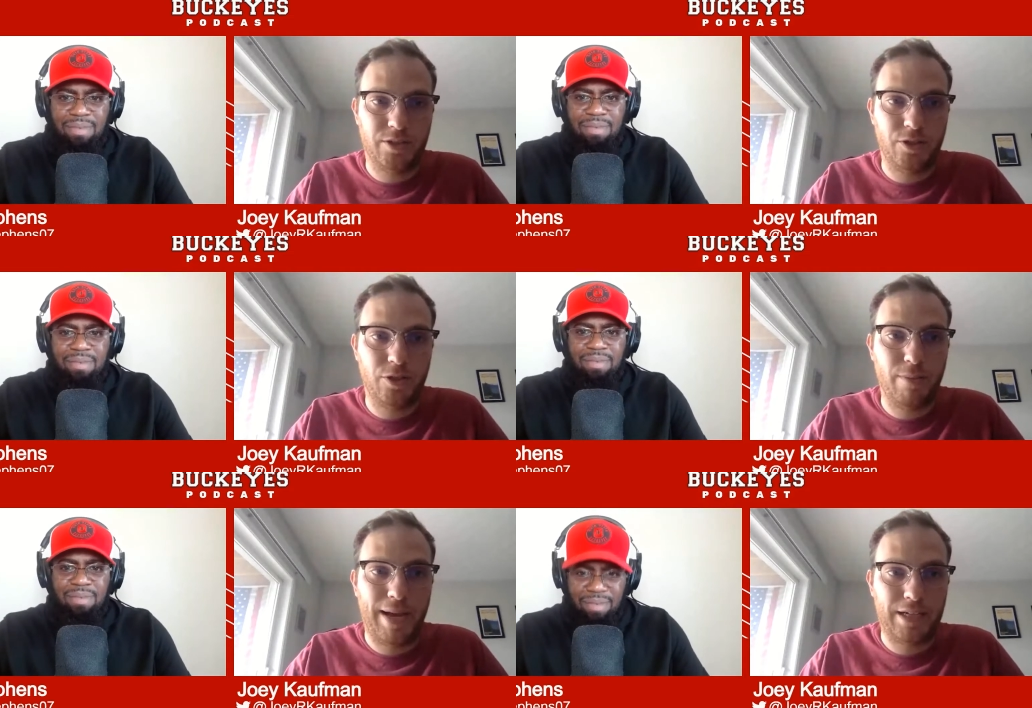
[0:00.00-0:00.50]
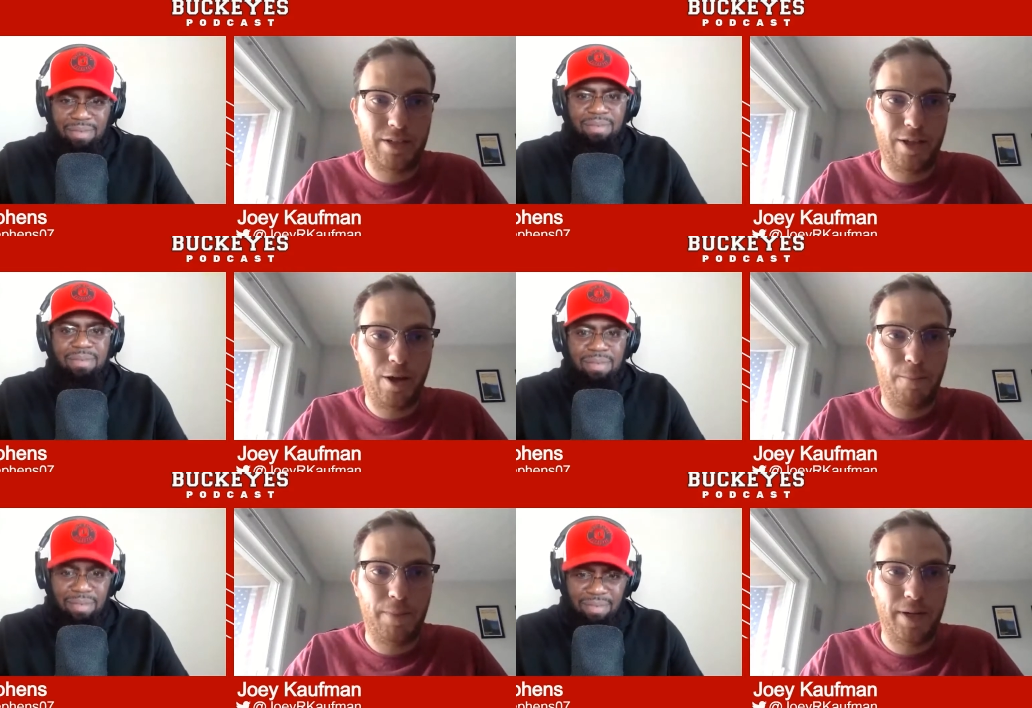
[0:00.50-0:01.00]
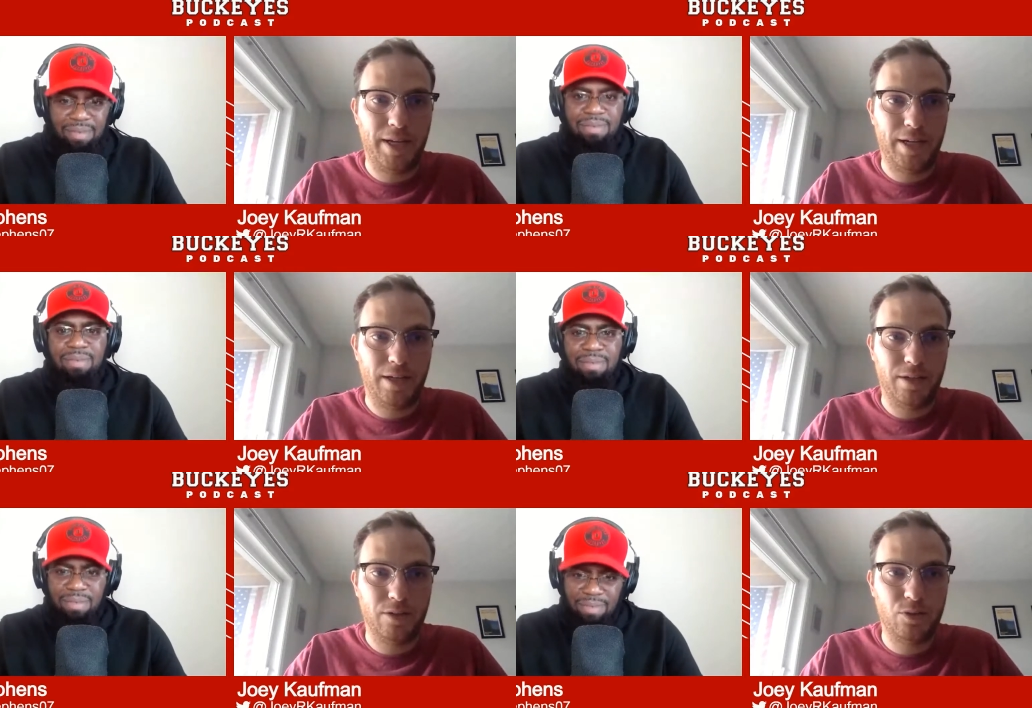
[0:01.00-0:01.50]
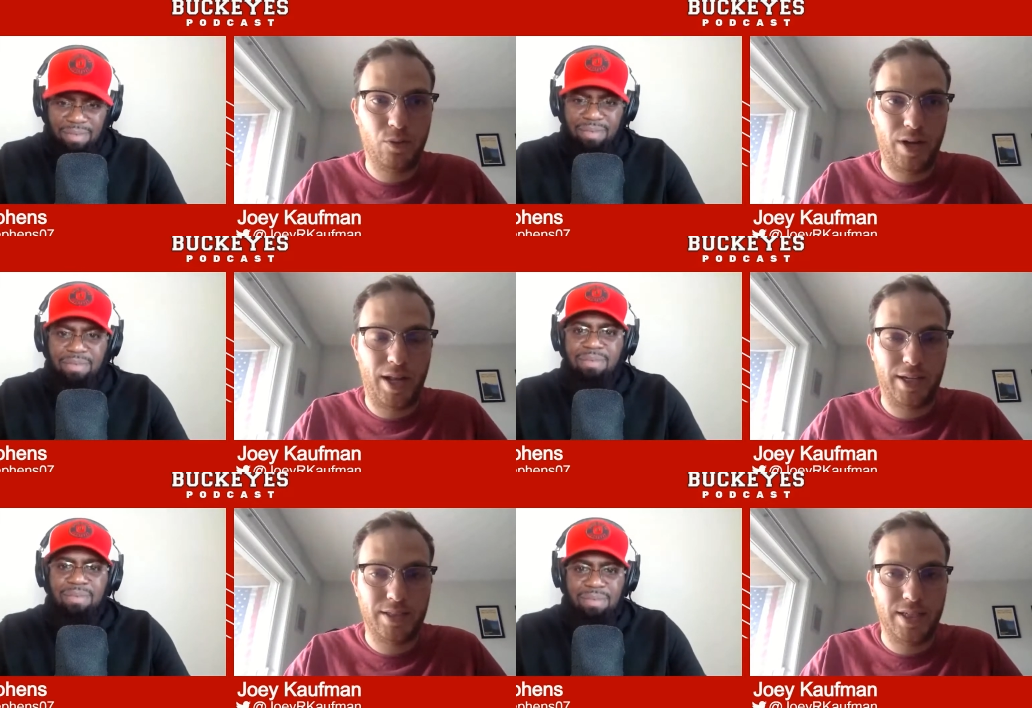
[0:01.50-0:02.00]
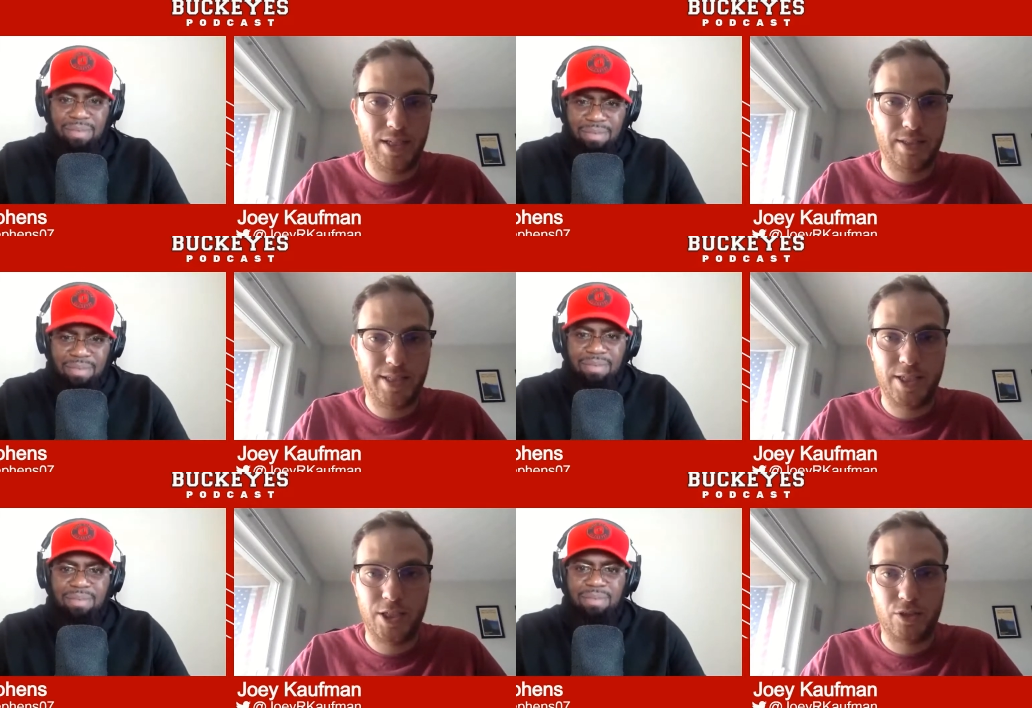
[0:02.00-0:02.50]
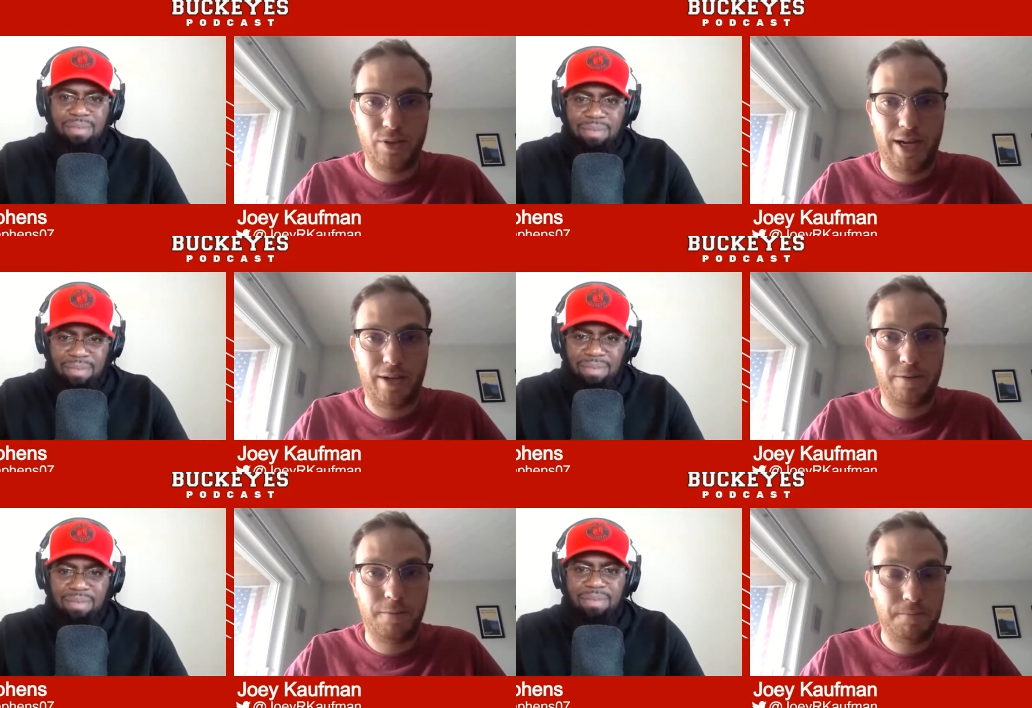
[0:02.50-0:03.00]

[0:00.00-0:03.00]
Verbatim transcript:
Speaker 1: So you go back to the opening in 2019. CJ Stroud